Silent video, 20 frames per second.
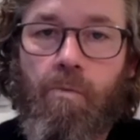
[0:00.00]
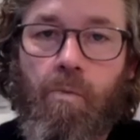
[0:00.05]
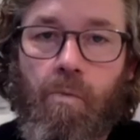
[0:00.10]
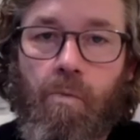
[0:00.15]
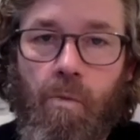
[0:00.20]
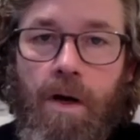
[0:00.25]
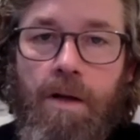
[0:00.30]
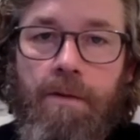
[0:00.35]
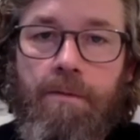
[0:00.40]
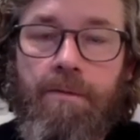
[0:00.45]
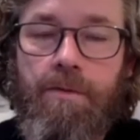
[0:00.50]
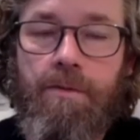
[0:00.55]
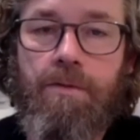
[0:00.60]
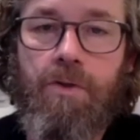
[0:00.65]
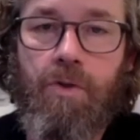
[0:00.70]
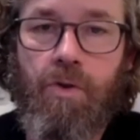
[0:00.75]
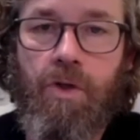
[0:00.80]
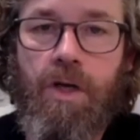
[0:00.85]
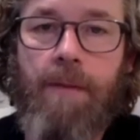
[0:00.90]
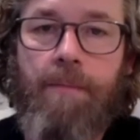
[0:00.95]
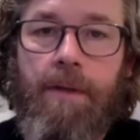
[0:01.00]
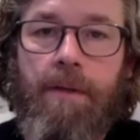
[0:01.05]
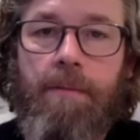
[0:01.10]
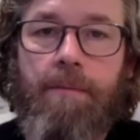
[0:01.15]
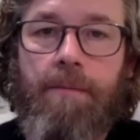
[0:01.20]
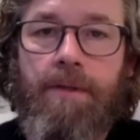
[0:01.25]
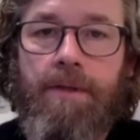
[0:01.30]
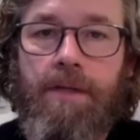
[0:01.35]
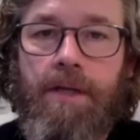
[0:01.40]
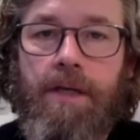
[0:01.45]
One trip in
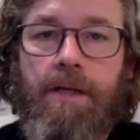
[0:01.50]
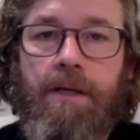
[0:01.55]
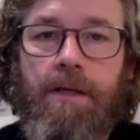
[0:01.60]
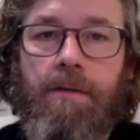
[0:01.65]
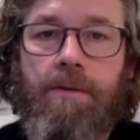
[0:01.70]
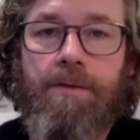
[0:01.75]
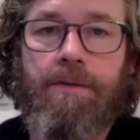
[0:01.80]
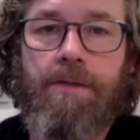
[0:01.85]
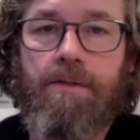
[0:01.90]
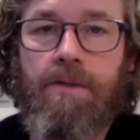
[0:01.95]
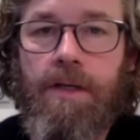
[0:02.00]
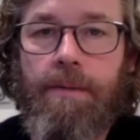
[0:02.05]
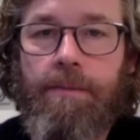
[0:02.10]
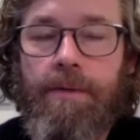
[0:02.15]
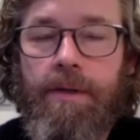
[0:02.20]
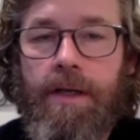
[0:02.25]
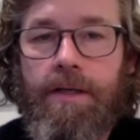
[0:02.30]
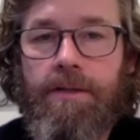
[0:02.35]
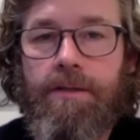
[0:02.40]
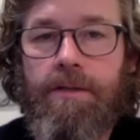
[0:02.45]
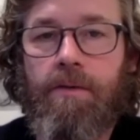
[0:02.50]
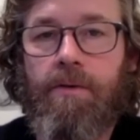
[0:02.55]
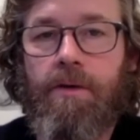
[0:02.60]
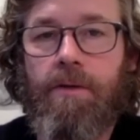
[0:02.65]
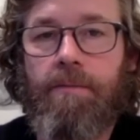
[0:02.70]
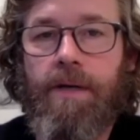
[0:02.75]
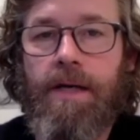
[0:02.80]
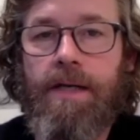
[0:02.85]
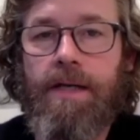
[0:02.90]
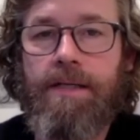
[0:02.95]
particular was a trip that I took
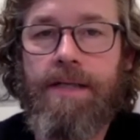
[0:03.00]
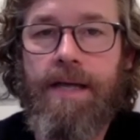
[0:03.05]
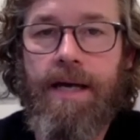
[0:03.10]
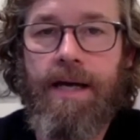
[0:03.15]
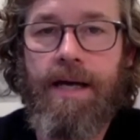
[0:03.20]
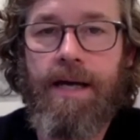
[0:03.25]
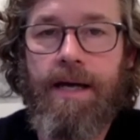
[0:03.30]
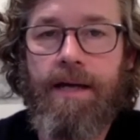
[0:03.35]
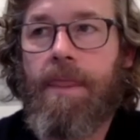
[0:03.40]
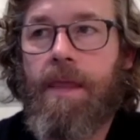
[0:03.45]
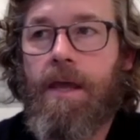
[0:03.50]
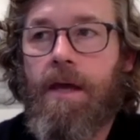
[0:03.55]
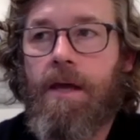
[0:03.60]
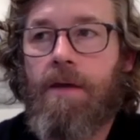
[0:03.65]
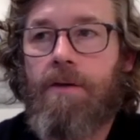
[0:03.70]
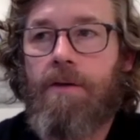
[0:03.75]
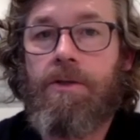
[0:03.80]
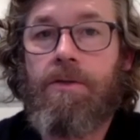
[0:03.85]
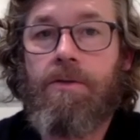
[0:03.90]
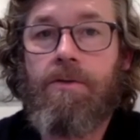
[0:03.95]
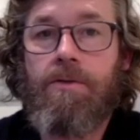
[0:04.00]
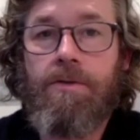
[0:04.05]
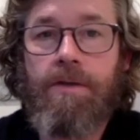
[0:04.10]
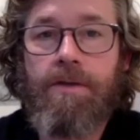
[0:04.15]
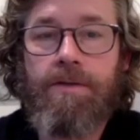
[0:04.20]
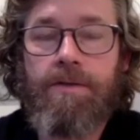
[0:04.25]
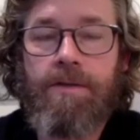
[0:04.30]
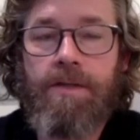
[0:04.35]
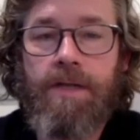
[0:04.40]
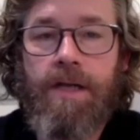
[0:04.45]
with my dad to the
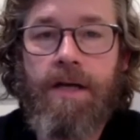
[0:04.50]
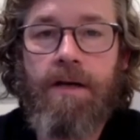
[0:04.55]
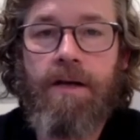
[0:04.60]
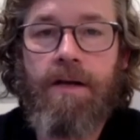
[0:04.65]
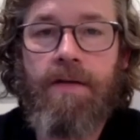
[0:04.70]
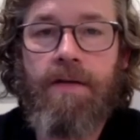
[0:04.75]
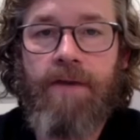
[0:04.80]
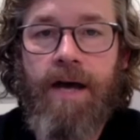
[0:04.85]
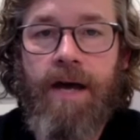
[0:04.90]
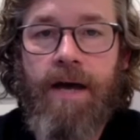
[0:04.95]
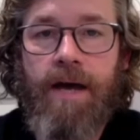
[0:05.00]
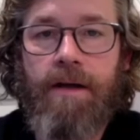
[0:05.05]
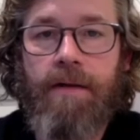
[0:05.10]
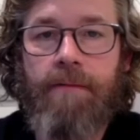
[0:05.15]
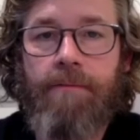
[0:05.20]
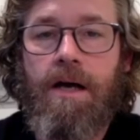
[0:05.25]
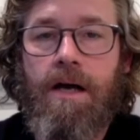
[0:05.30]
Sierra Nevada.